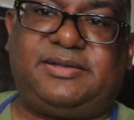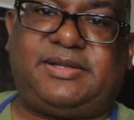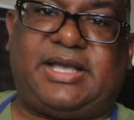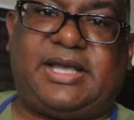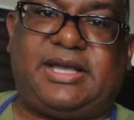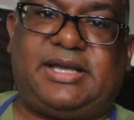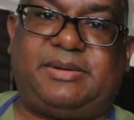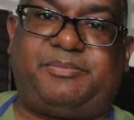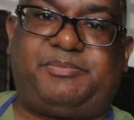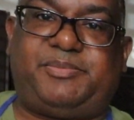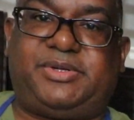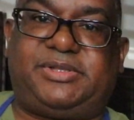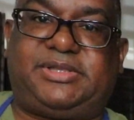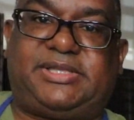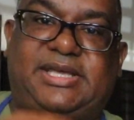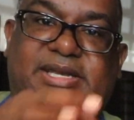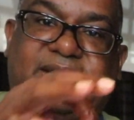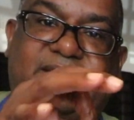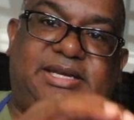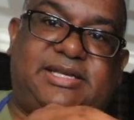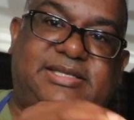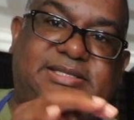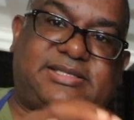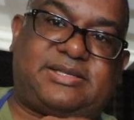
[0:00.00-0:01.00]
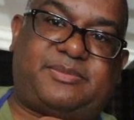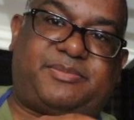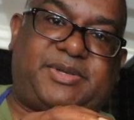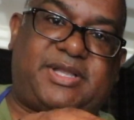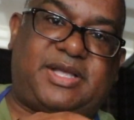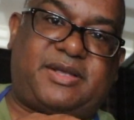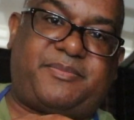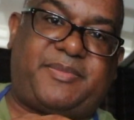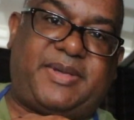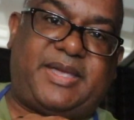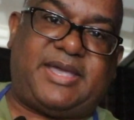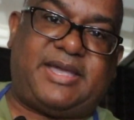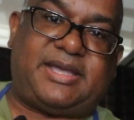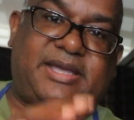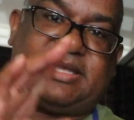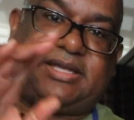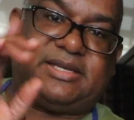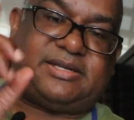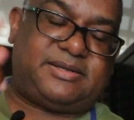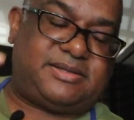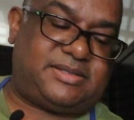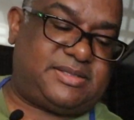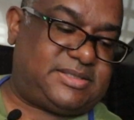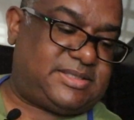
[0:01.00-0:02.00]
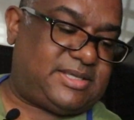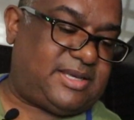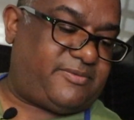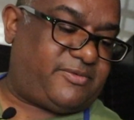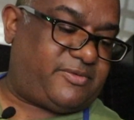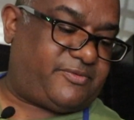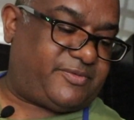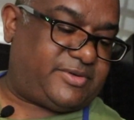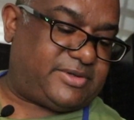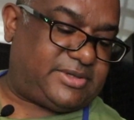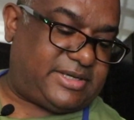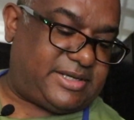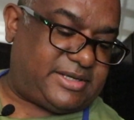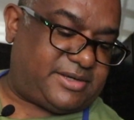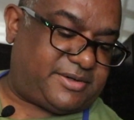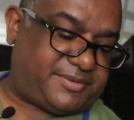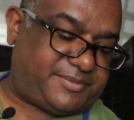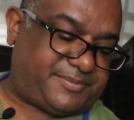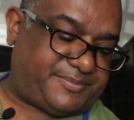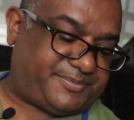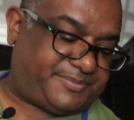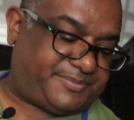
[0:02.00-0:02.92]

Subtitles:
I put that in a Ziploc bag and save it for later.